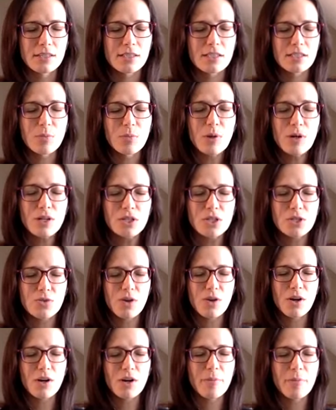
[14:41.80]
dispersed
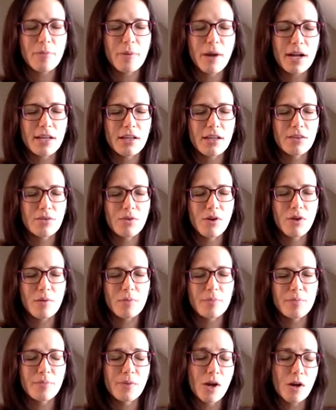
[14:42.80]
throughout our body through
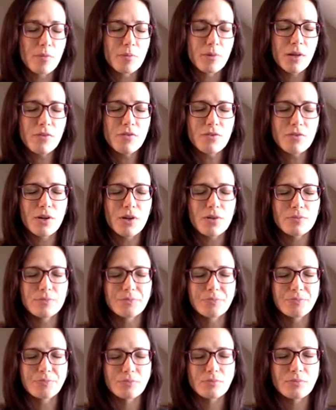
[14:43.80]
our blood flow.
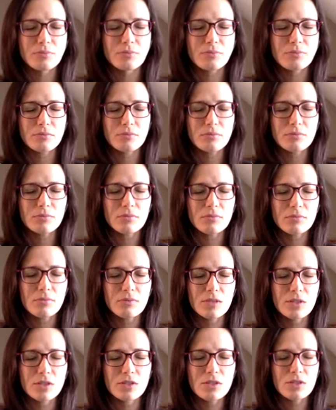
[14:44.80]

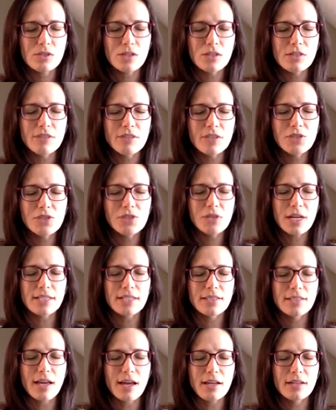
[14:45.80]
So start to
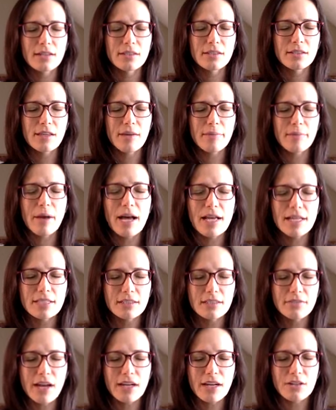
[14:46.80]
visualize that
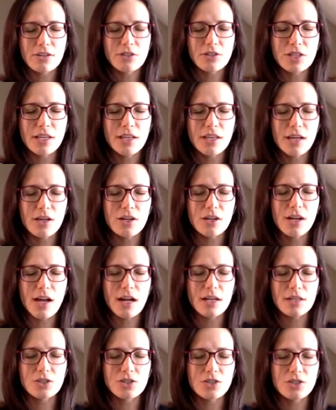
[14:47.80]
positive energy, that good
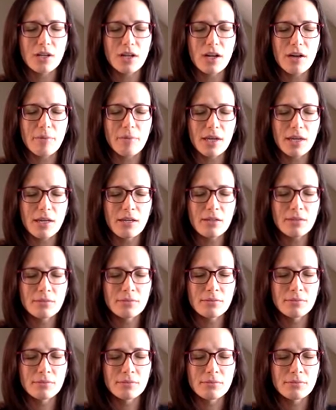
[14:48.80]
oxygen coming in.